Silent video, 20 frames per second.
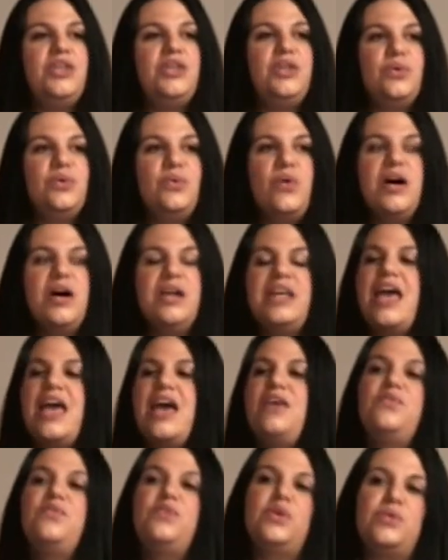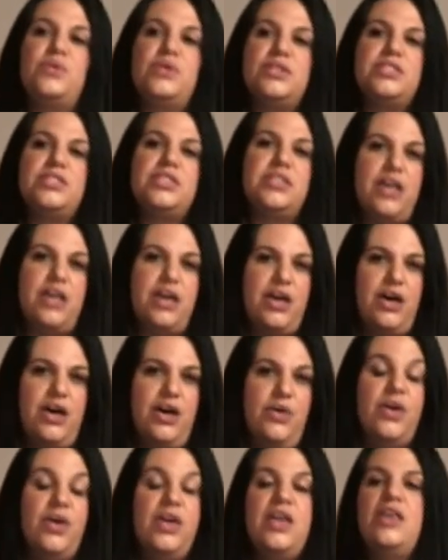and you want everyone to
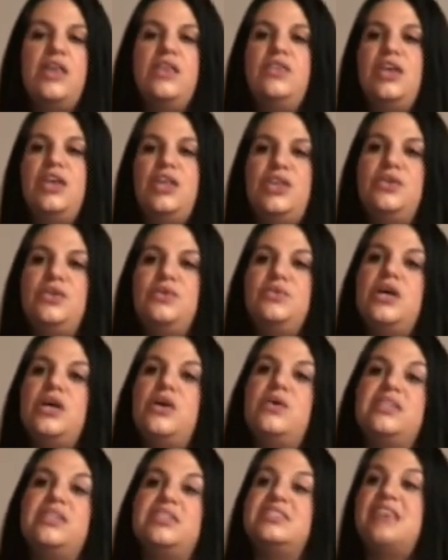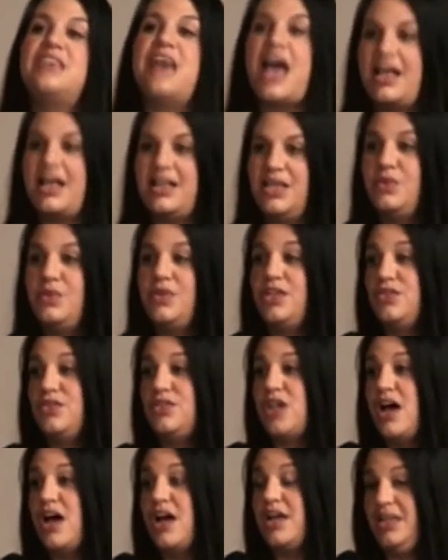know that you know exactly what
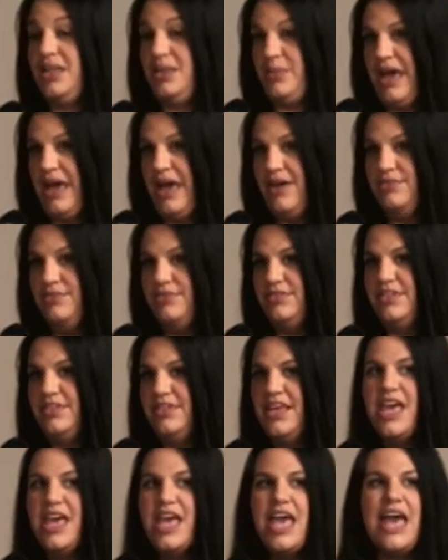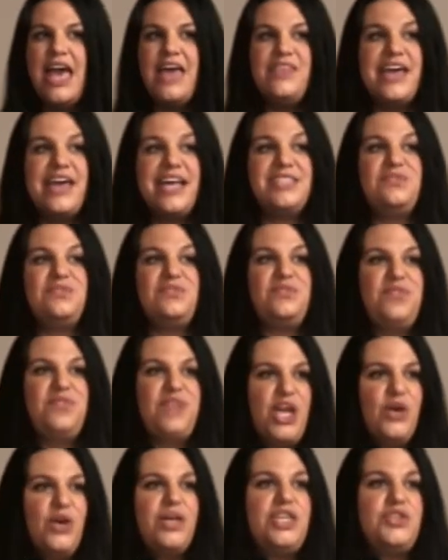you're talking about. And that's
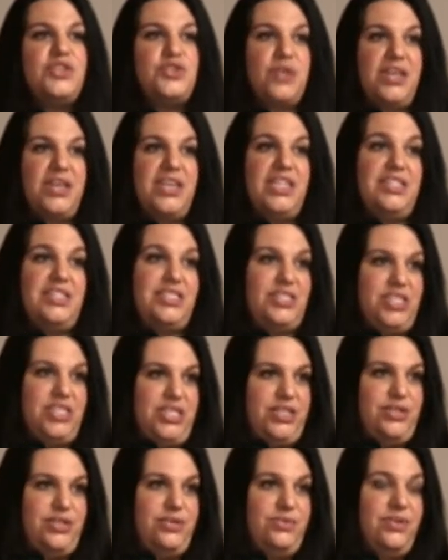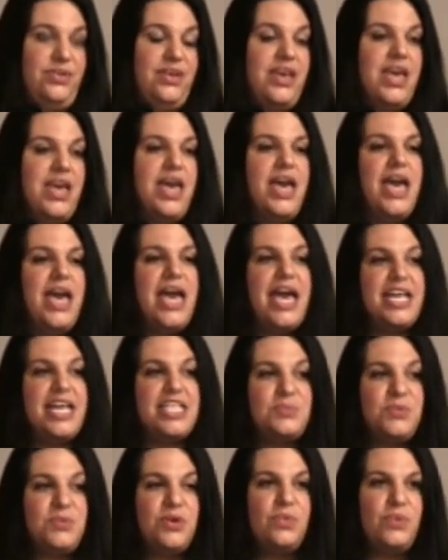very tricky to do.
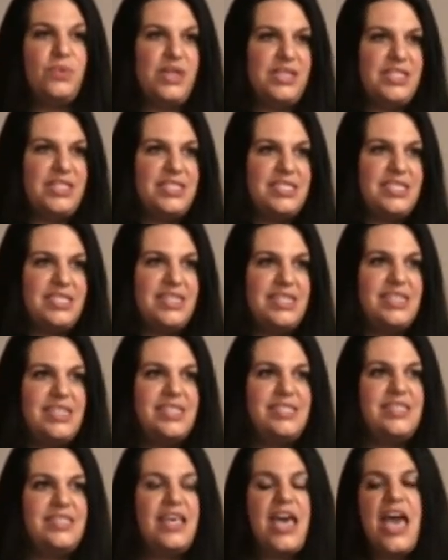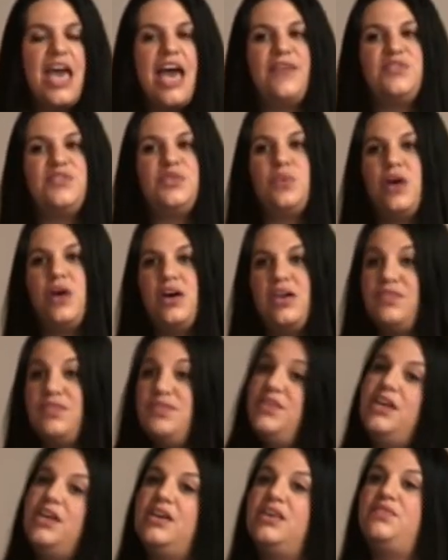Expert witnesses have to walk a
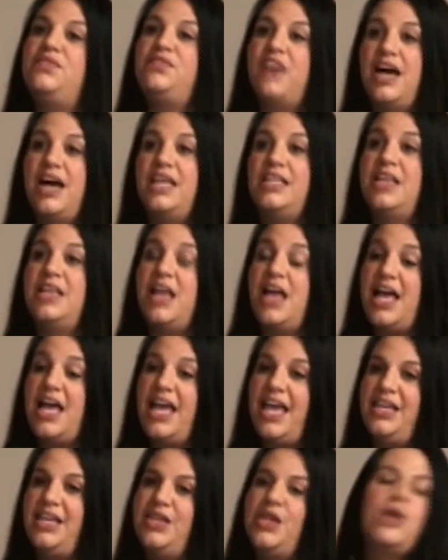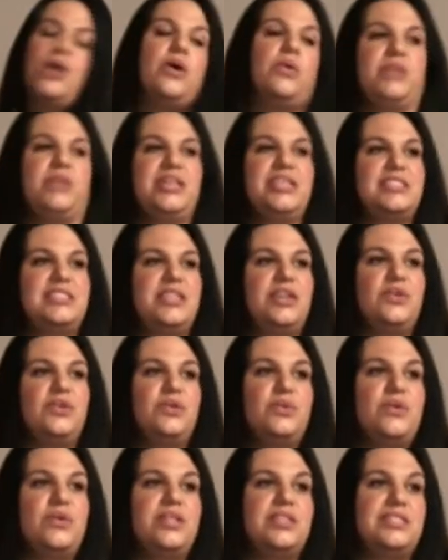very fine line because
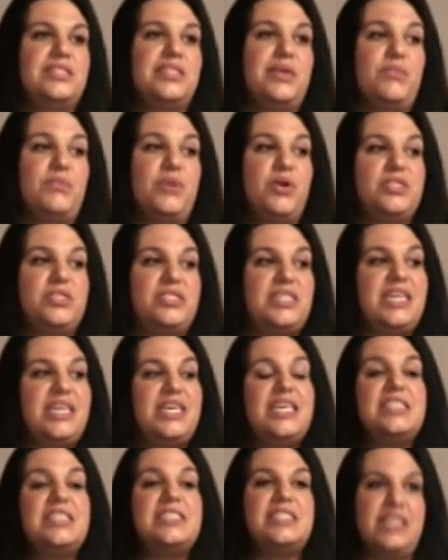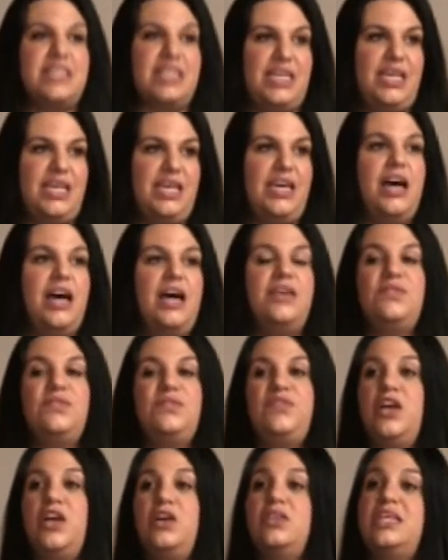they're the ones that most easily
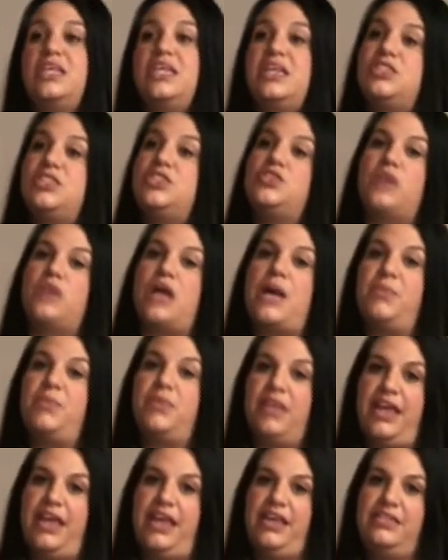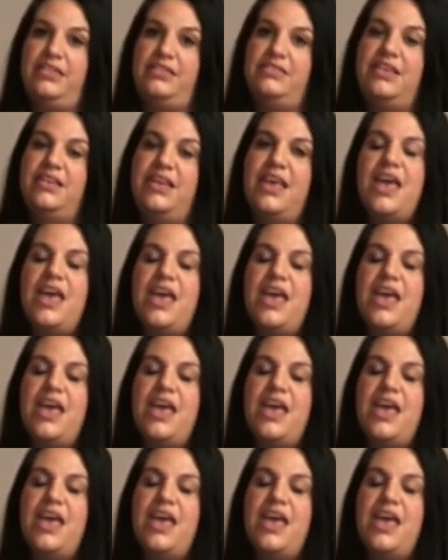unfairly extrapolate.